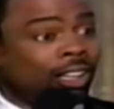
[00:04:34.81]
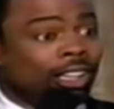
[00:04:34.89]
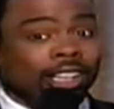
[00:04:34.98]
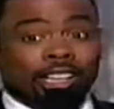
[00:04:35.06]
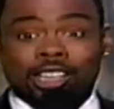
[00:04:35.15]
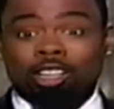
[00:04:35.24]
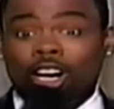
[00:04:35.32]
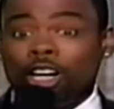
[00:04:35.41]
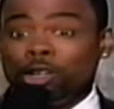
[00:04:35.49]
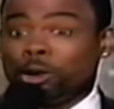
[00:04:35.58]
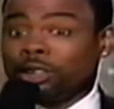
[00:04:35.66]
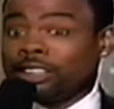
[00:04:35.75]
and all you
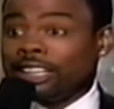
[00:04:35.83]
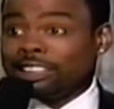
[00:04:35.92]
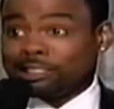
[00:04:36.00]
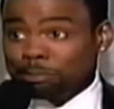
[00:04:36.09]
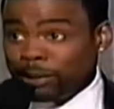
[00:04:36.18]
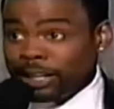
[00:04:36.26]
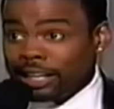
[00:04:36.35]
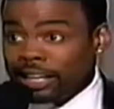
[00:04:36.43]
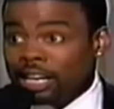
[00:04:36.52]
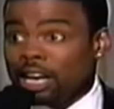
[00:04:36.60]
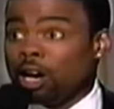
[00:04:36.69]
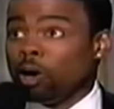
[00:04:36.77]
can get is me,
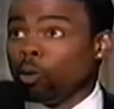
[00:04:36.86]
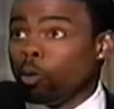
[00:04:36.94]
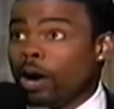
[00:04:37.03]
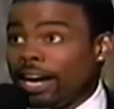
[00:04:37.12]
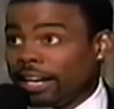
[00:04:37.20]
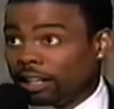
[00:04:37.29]
wait.